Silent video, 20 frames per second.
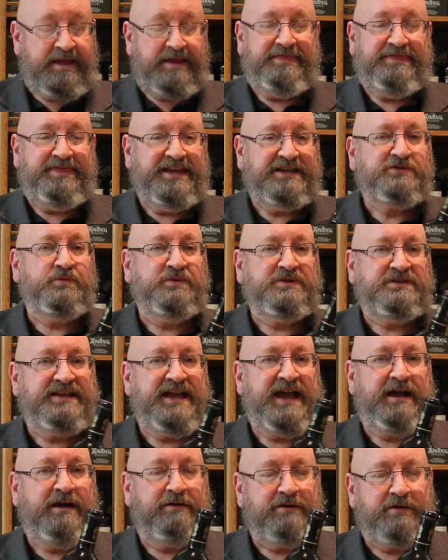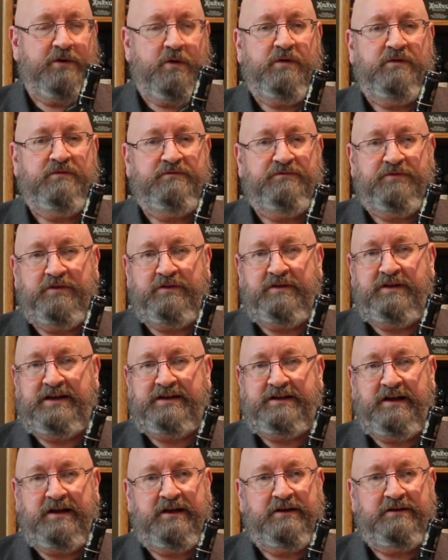This one's now going for
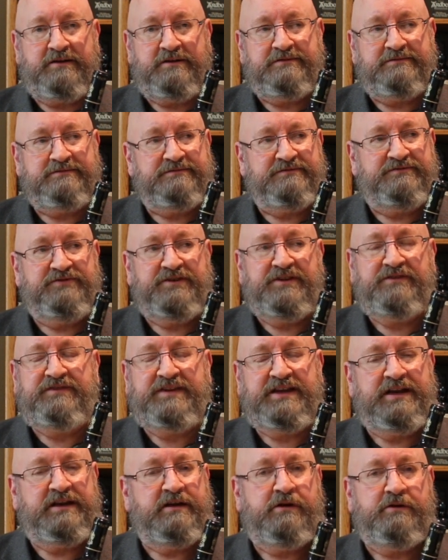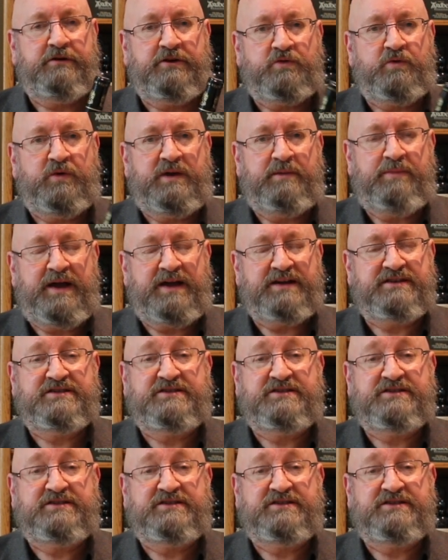like $115, $120.